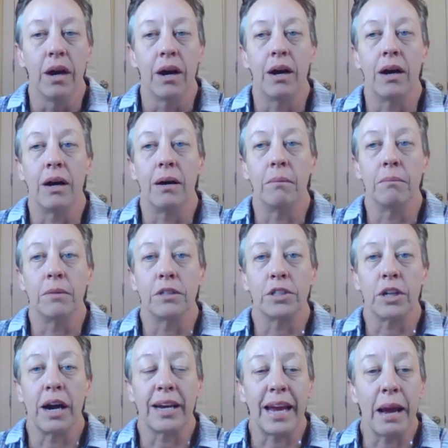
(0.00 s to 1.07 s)
So
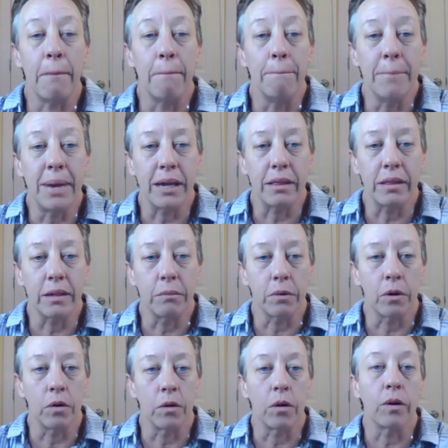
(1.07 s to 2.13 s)
I can't make them
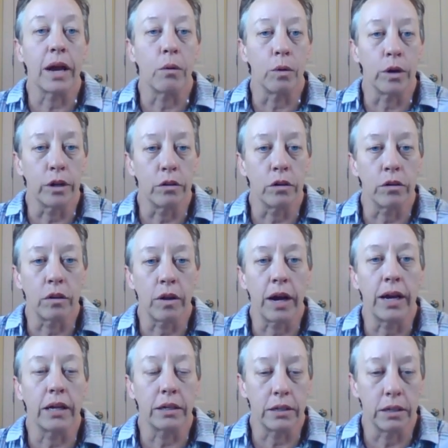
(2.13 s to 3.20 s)
go, okay, what do you look
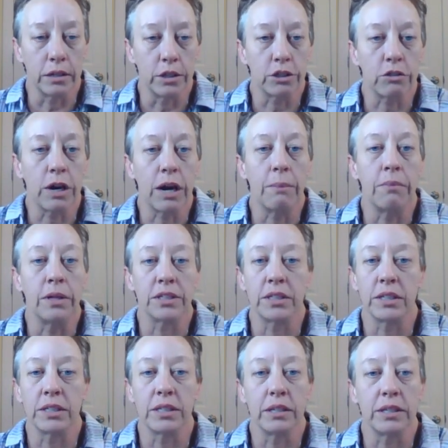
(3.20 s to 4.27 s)
like? Describe this
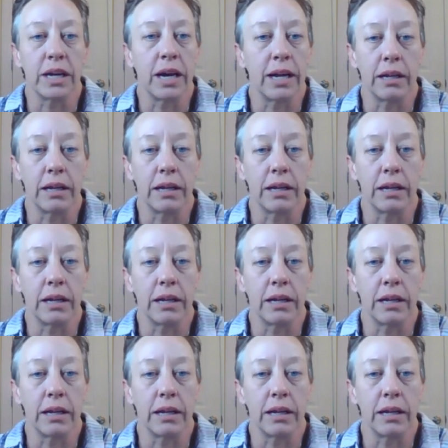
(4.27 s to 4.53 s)
and this.